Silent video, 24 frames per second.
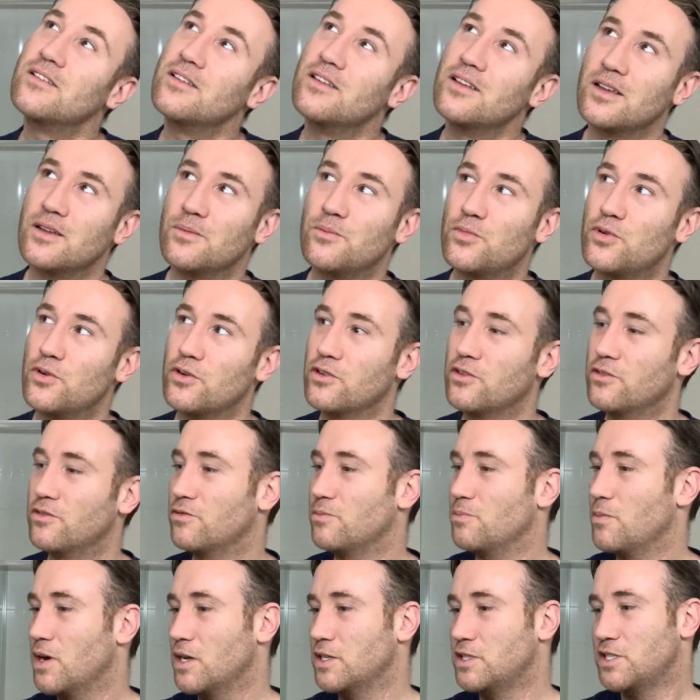improve
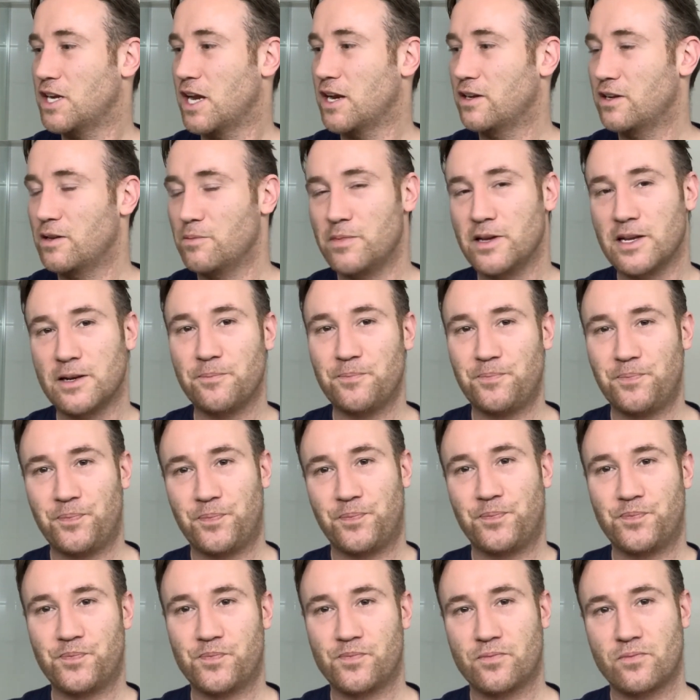my channel a bit.
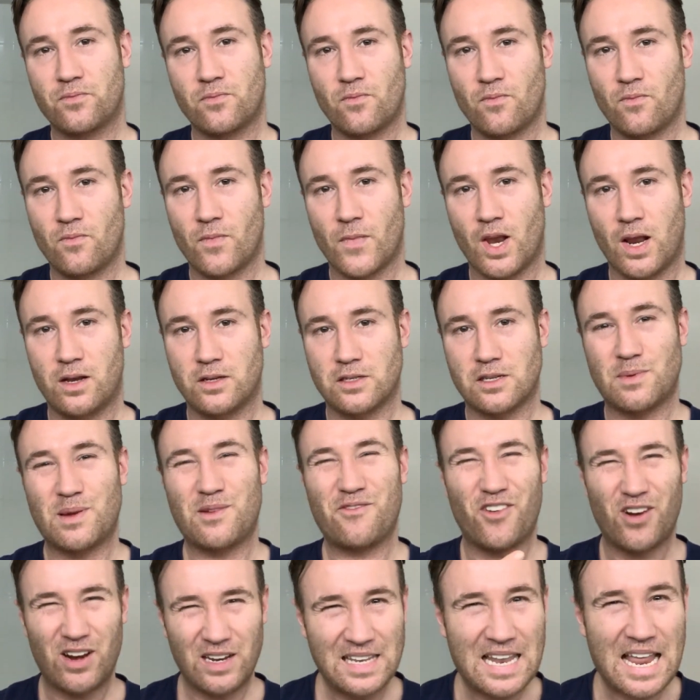Because I've been
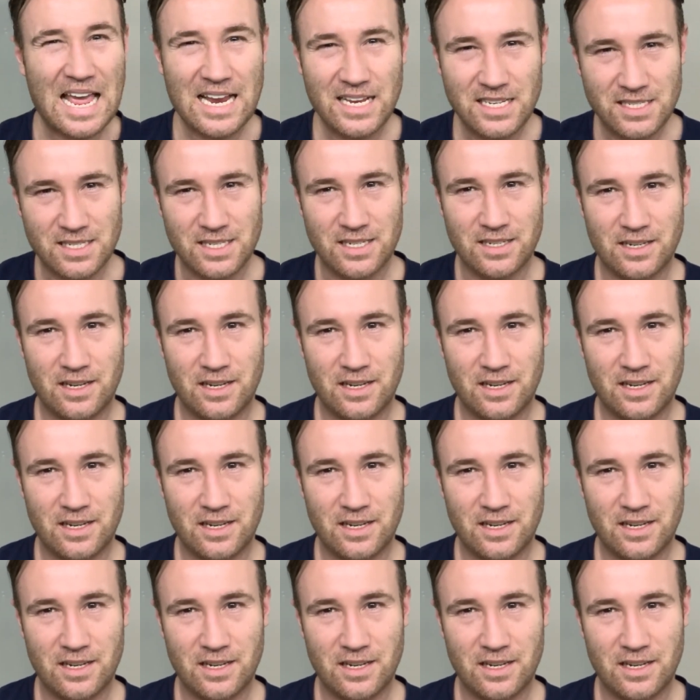very lazy.